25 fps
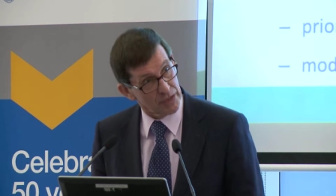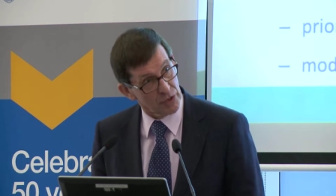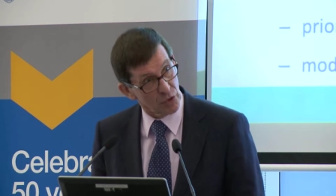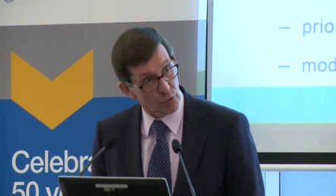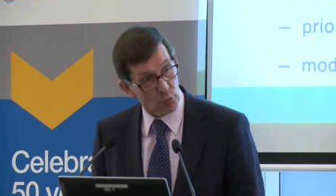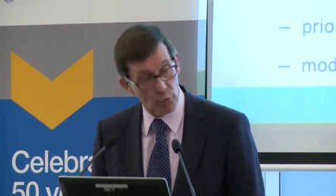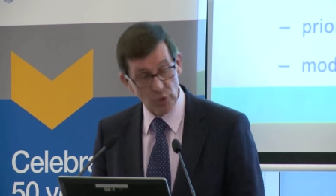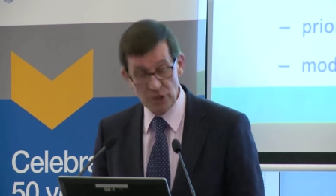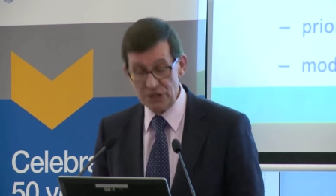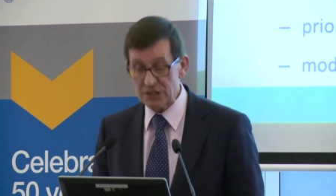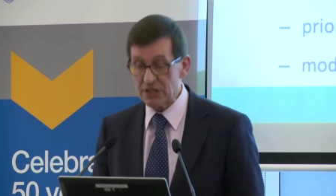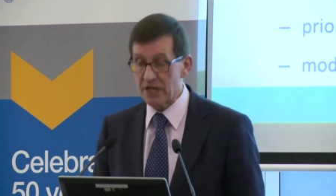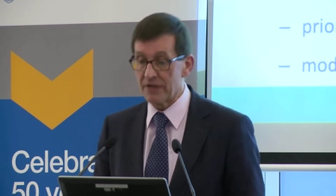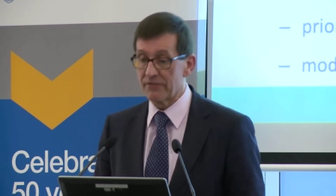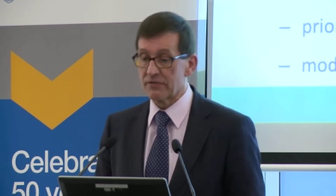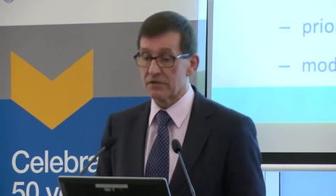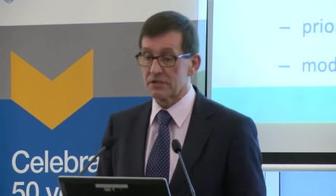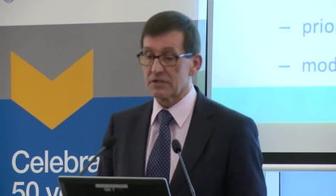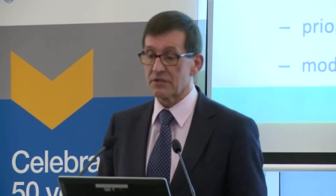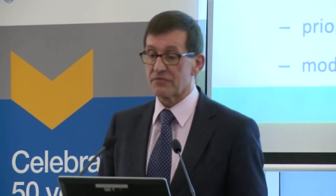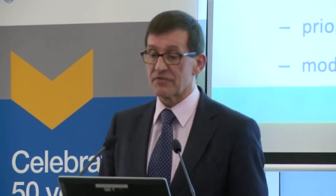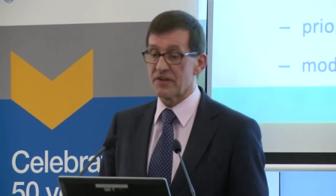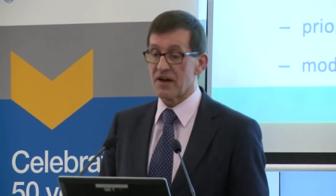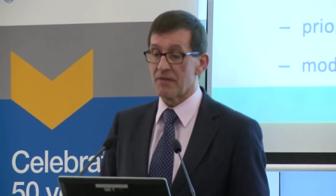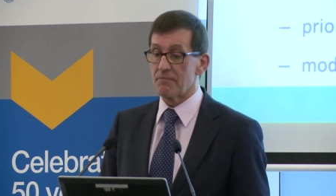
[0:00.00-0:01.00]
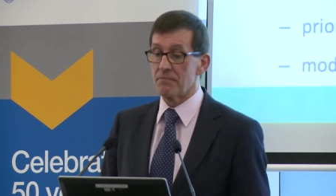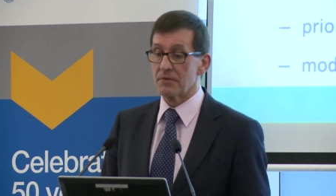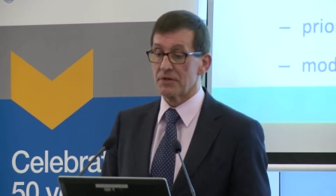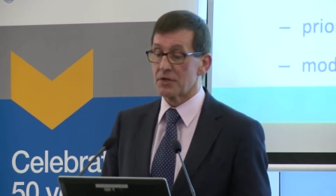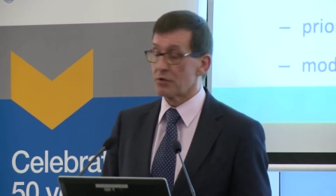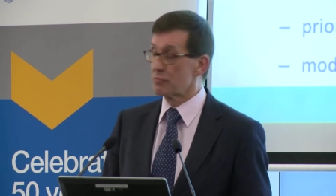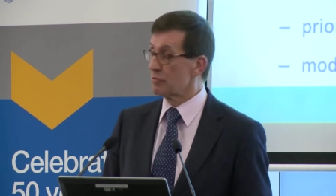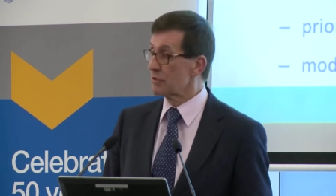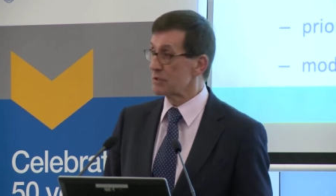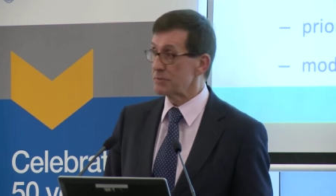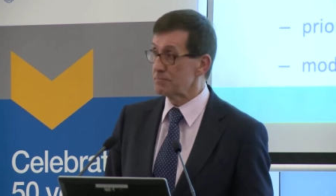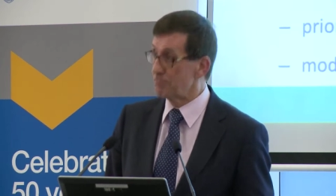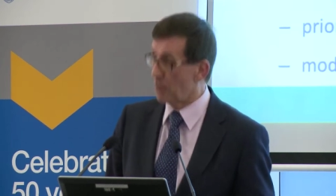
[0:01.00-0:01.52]
which levels of government are
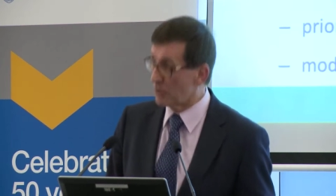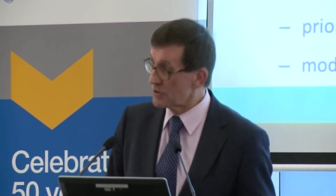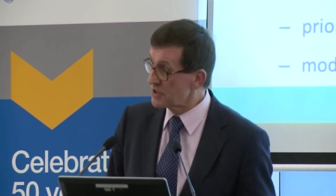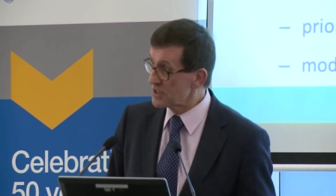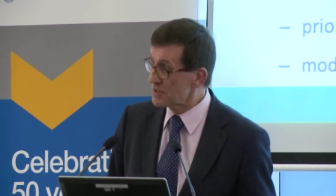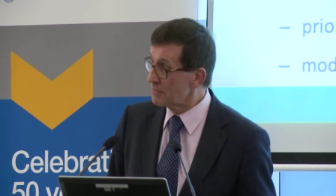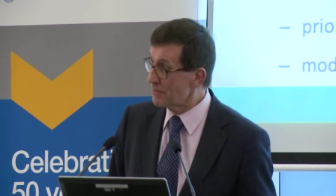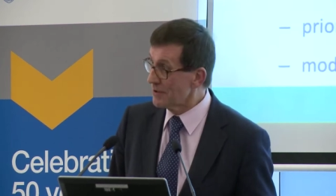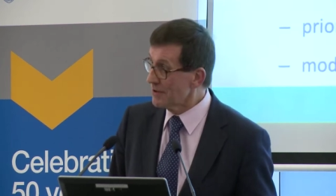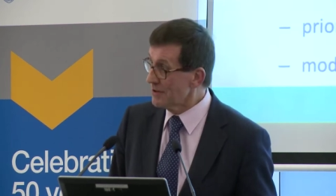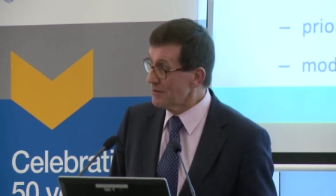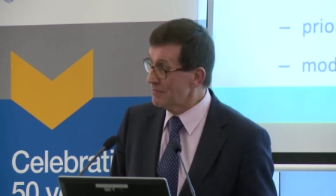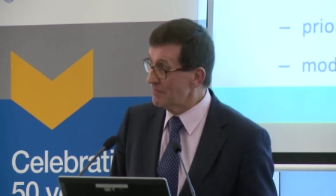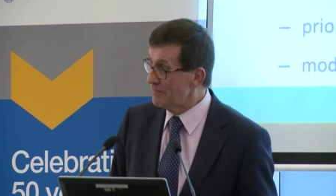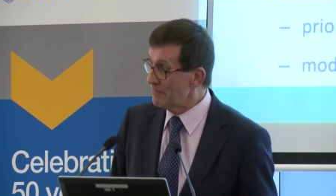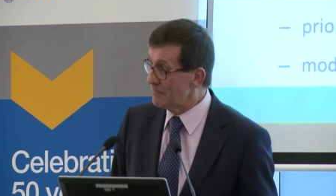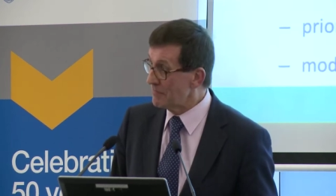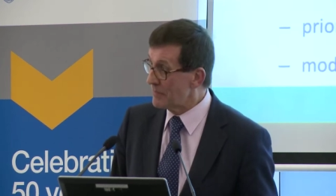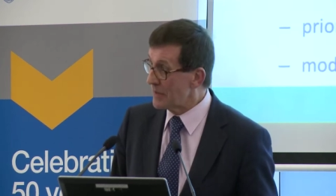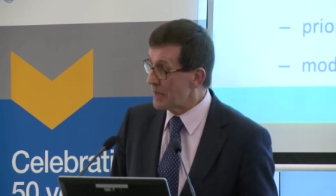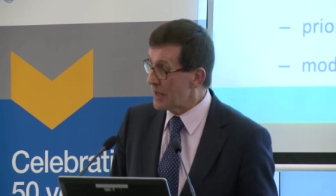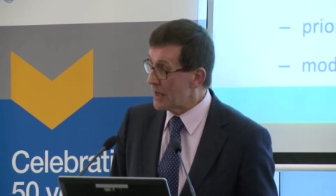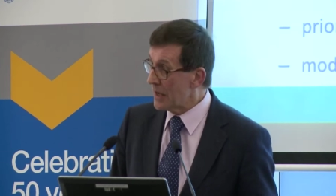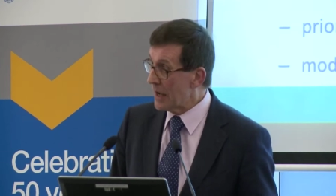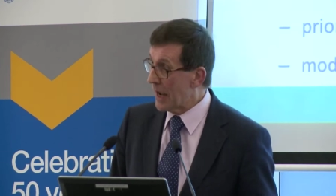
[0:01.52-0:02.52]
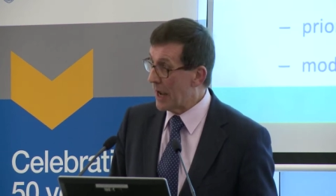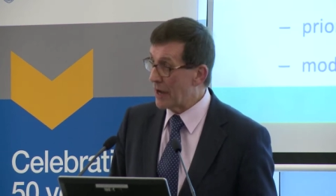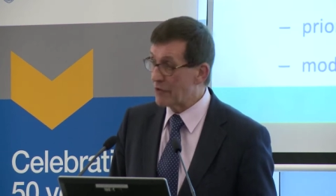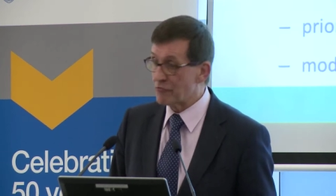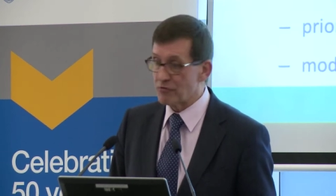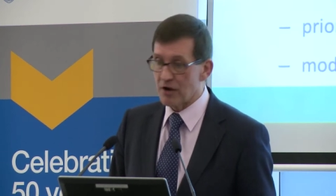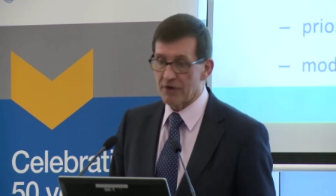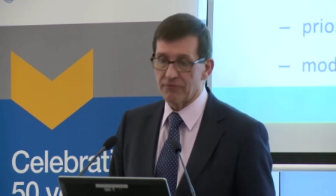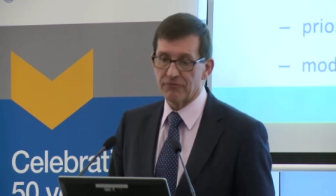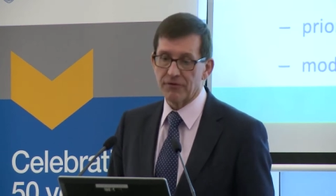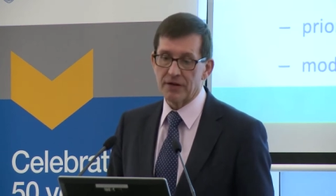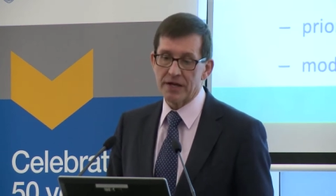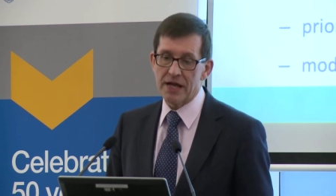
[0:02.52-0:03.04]
responsible, and
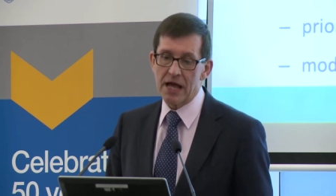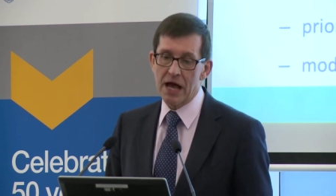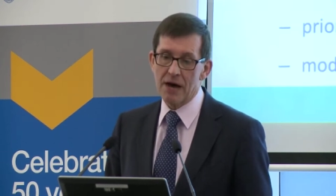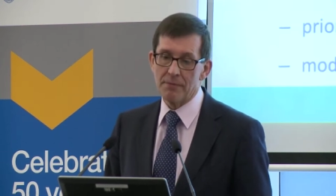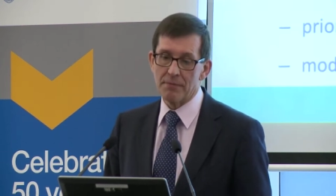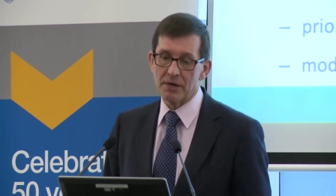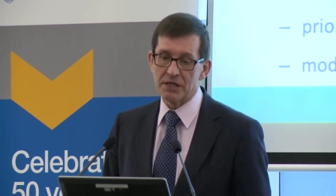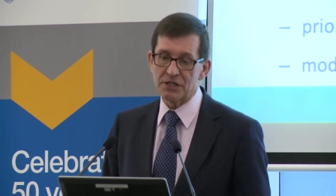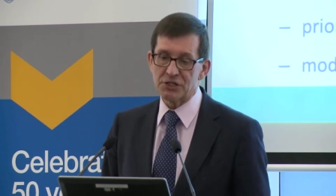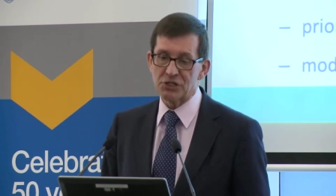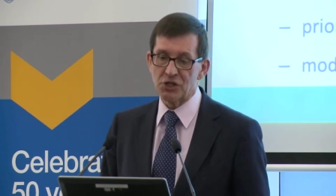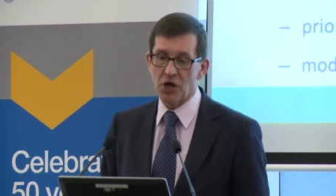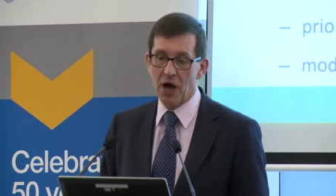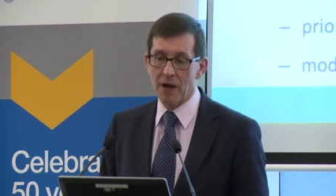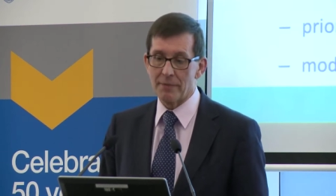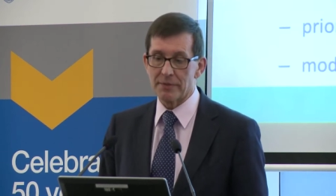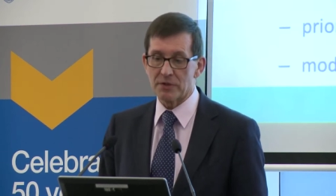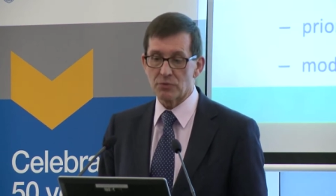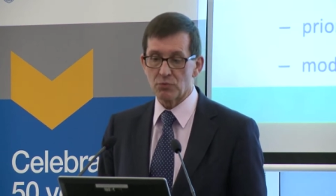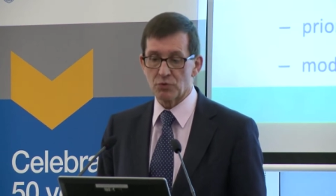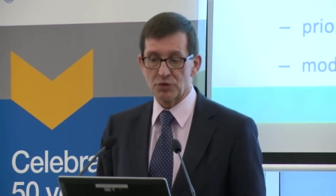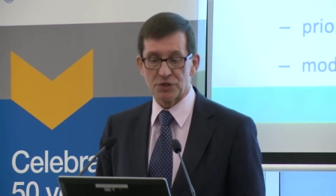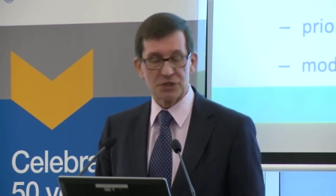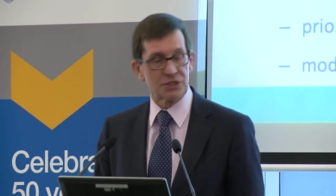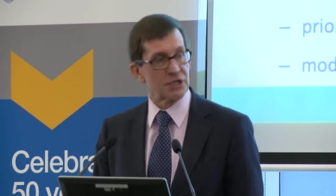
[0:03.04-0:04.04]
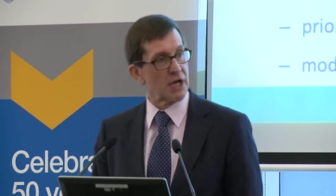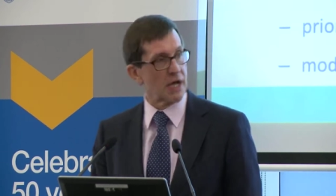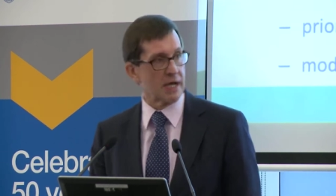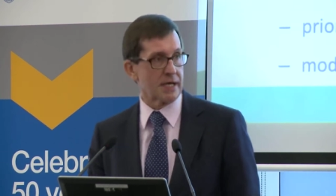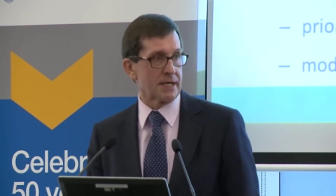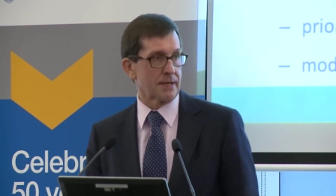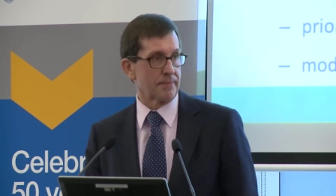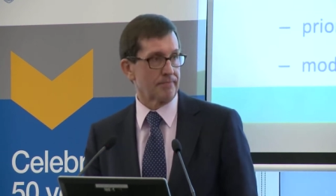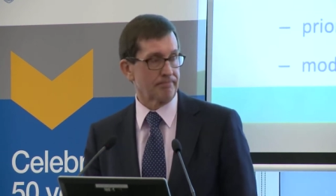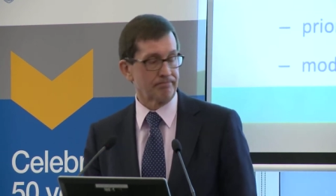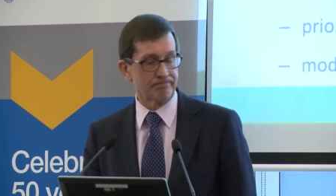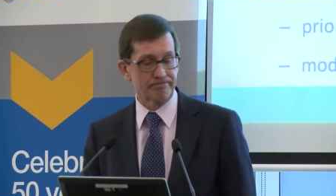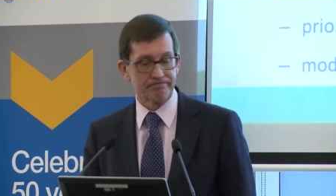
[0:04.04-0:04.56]
roughly how much time it would take.